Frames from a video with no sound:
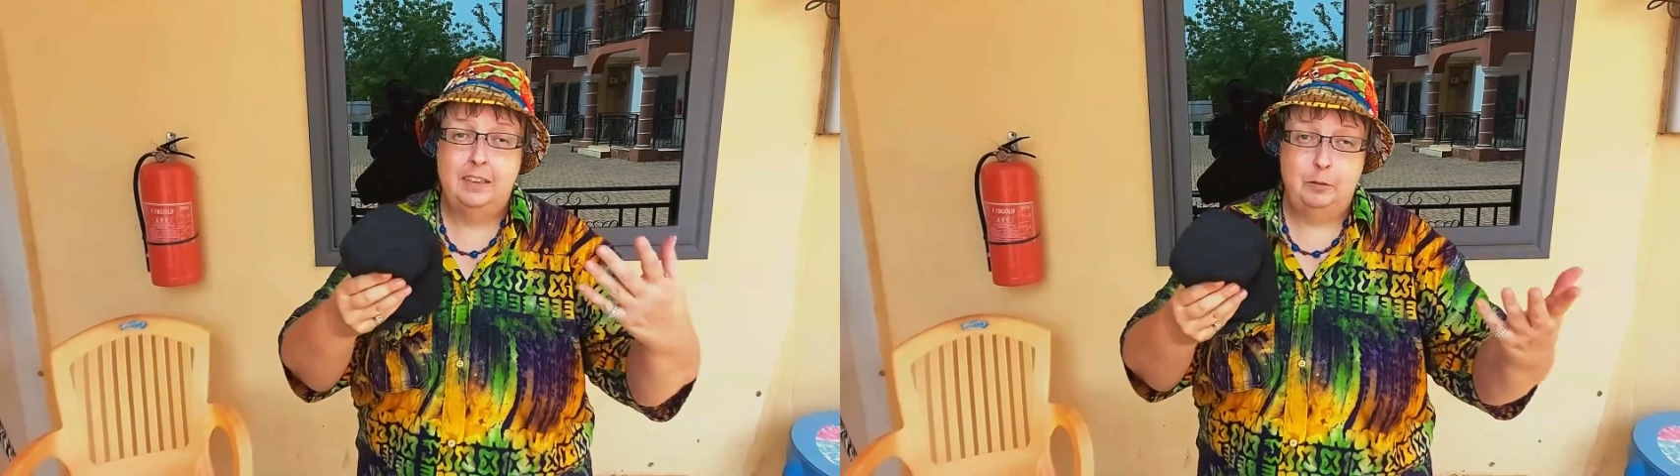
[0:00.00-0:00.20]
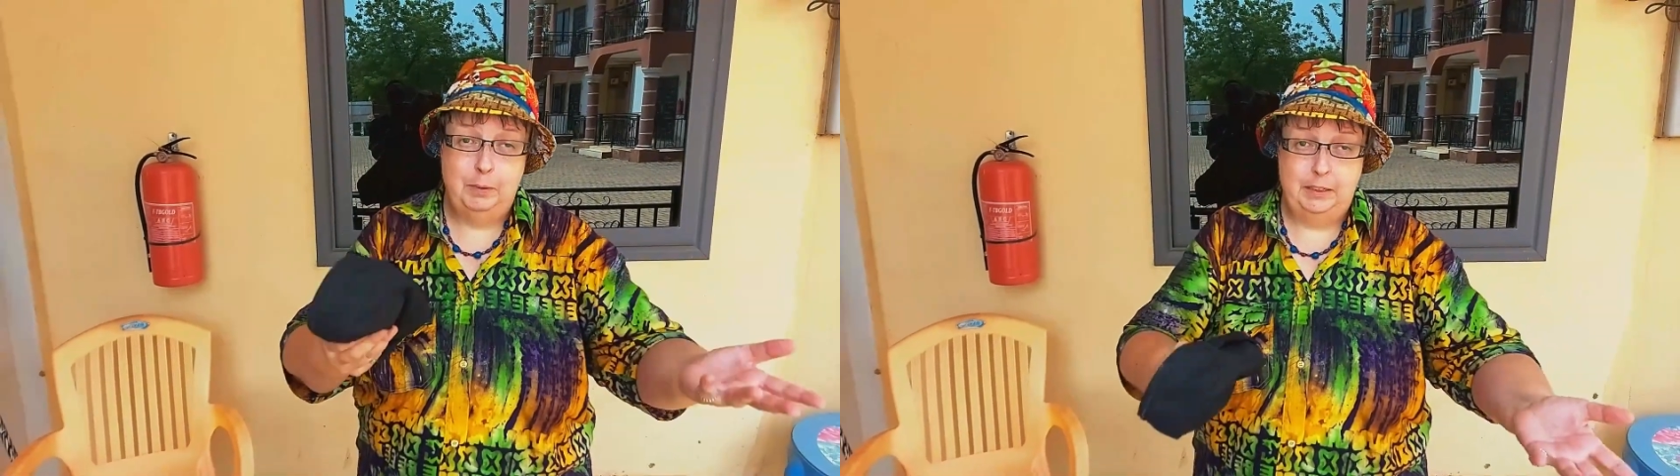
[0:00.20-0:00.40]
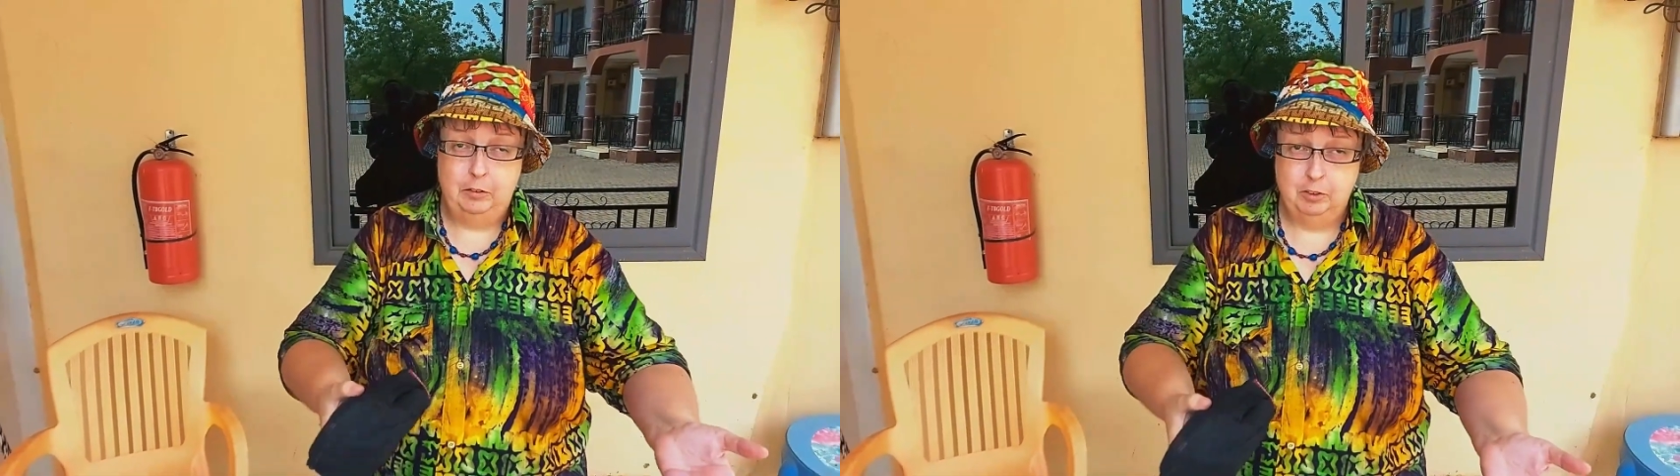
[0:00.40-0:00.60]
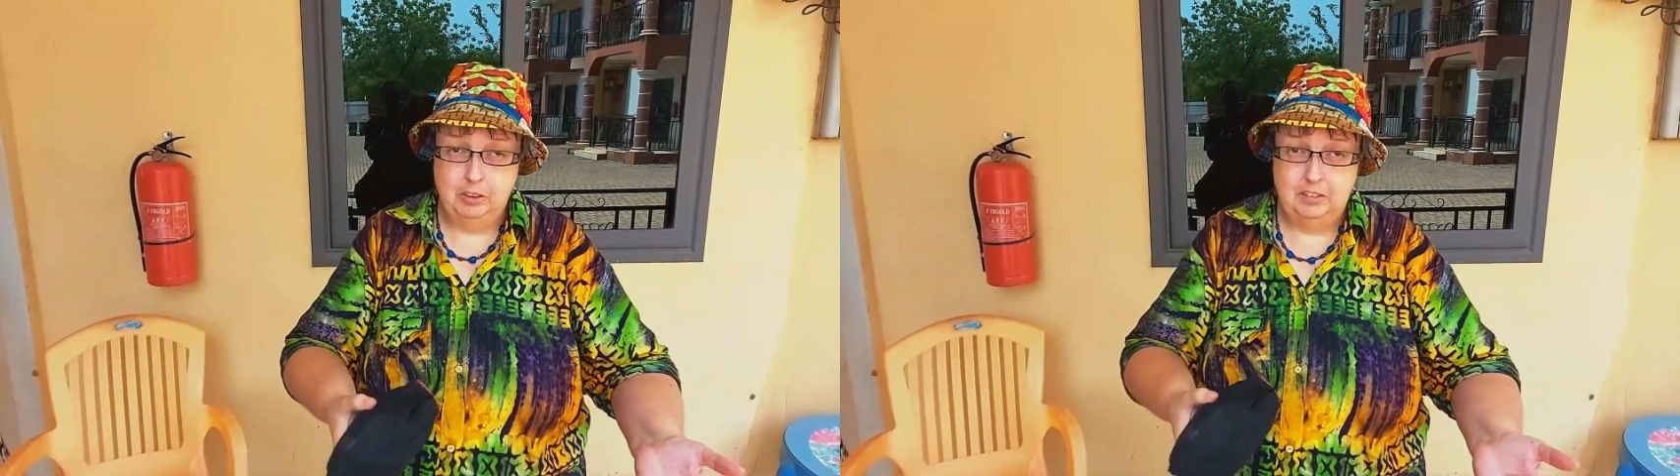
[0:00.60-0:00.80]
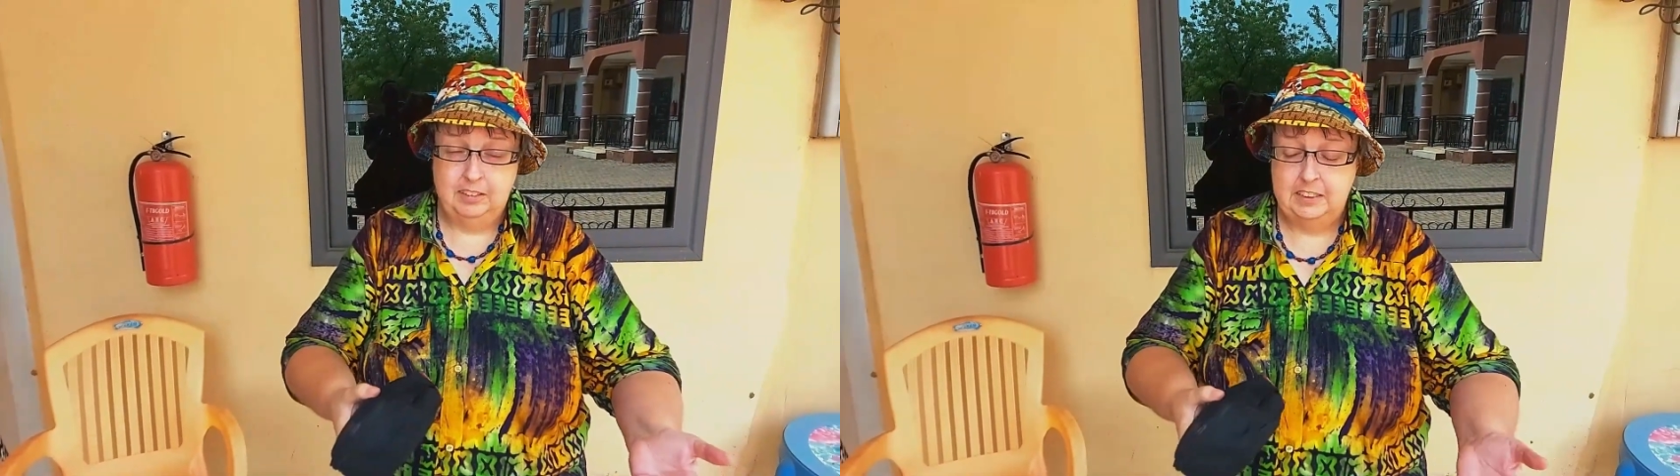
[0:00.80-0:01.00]
They make your
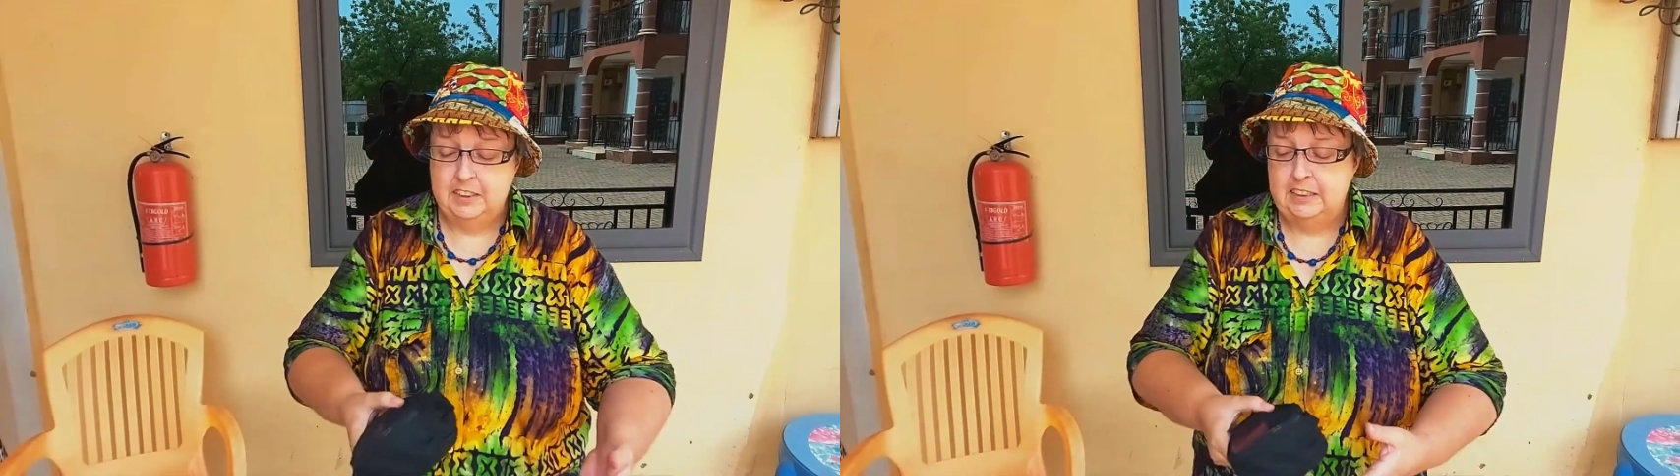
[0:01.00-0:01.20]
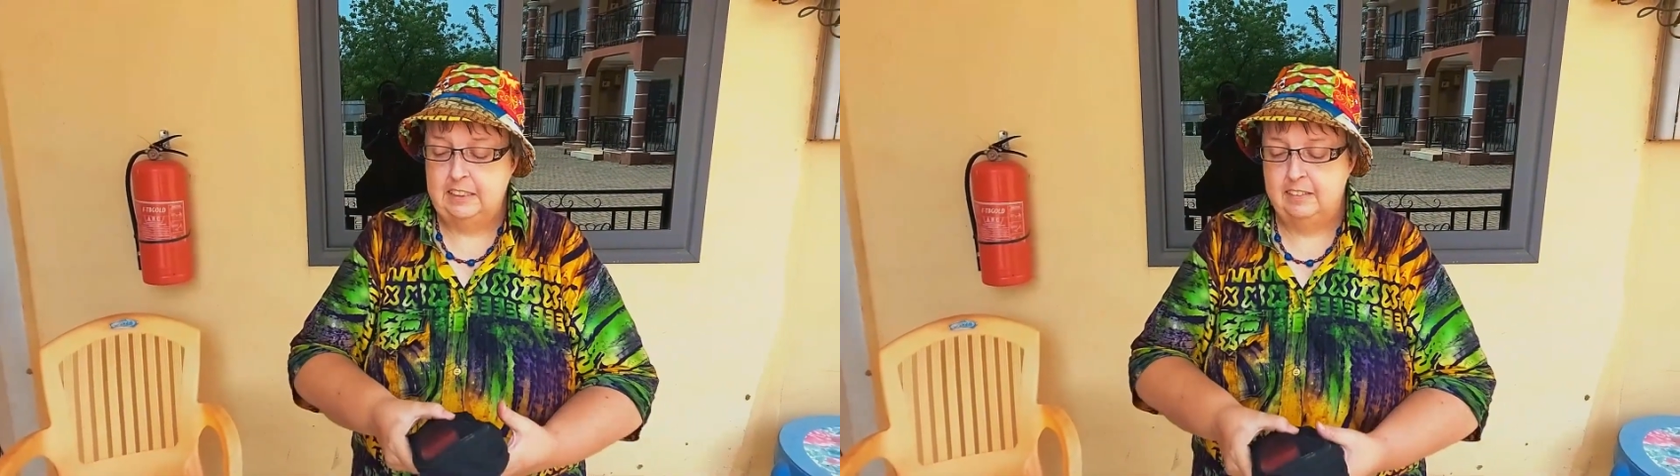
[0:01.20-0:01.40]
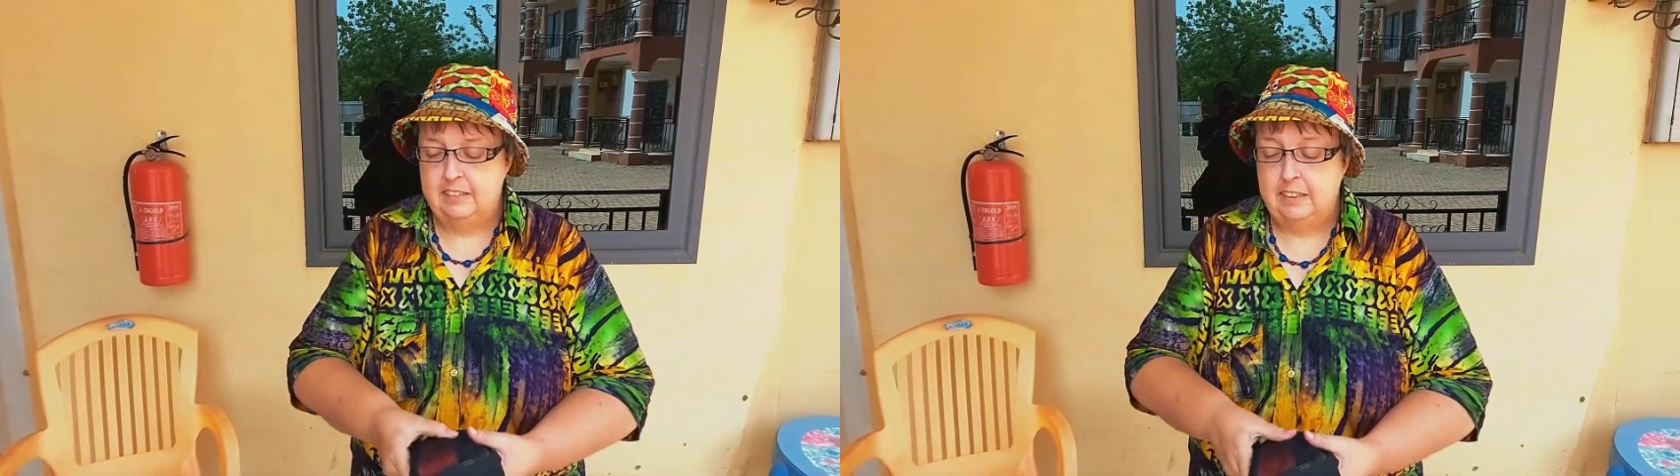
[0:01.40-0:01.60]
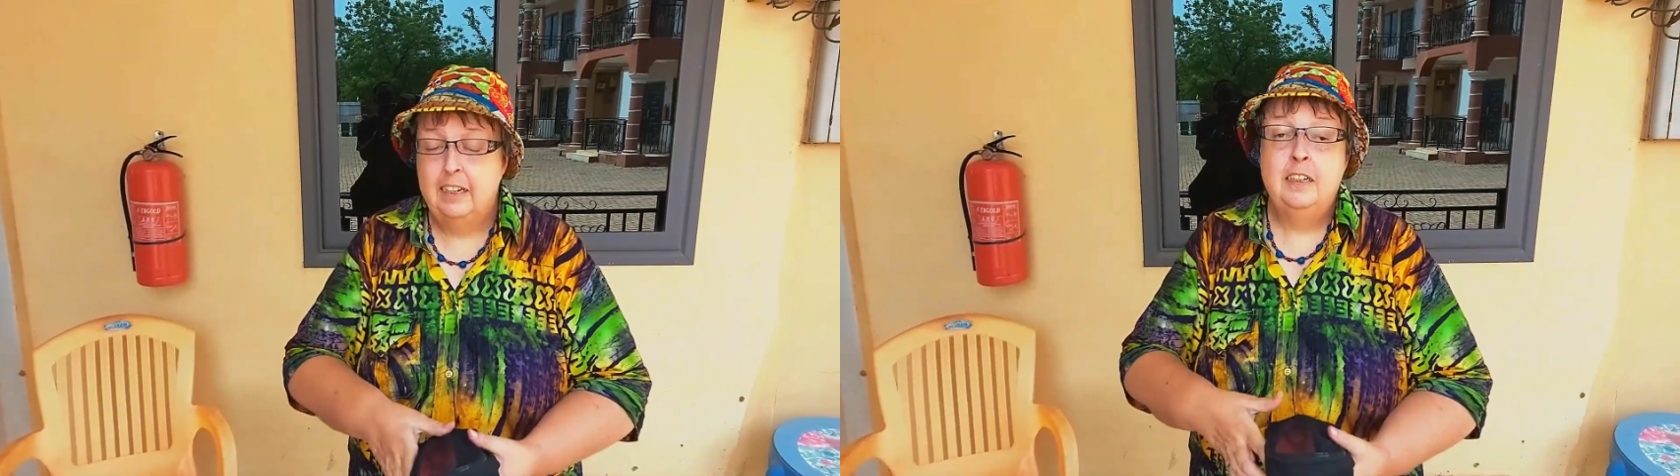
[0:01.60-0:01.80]
organization easy.